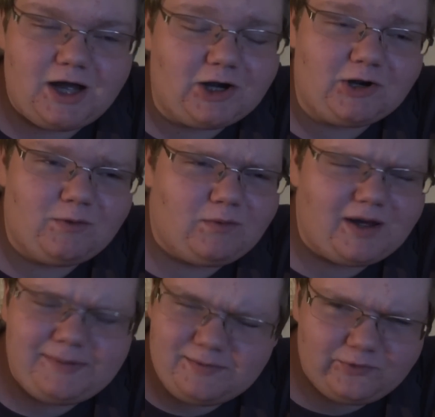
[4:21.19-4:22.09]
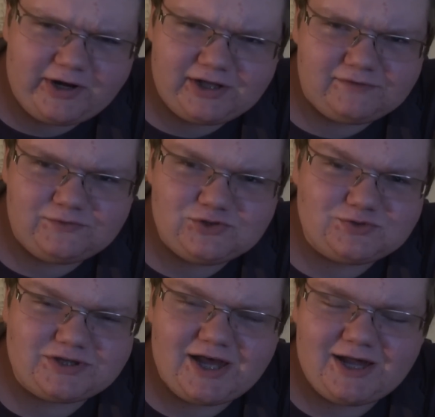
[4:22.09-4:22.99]
I don't know why people are getting
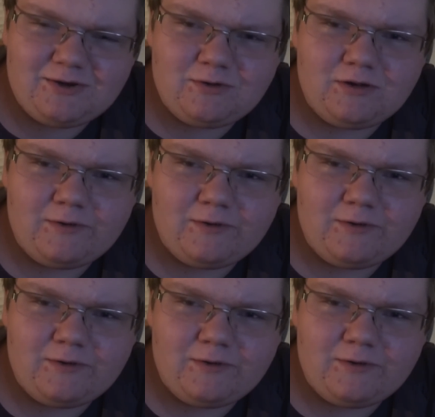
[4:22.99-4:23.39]
confused with that.